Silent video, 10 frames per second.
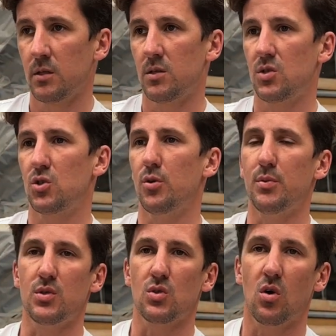super
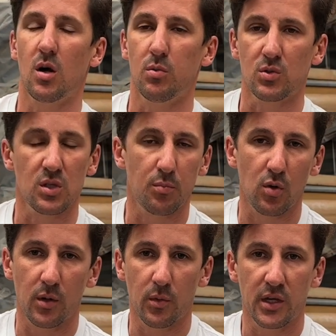desirable to the
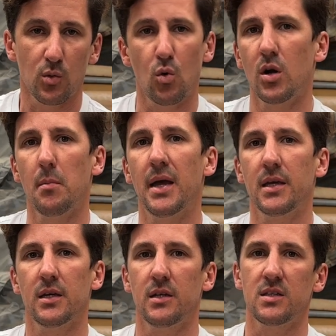point where you want to
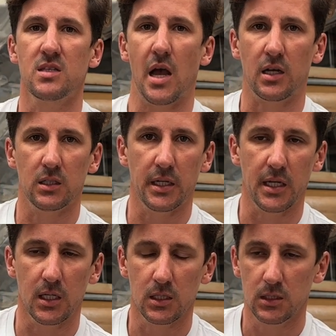make it exactly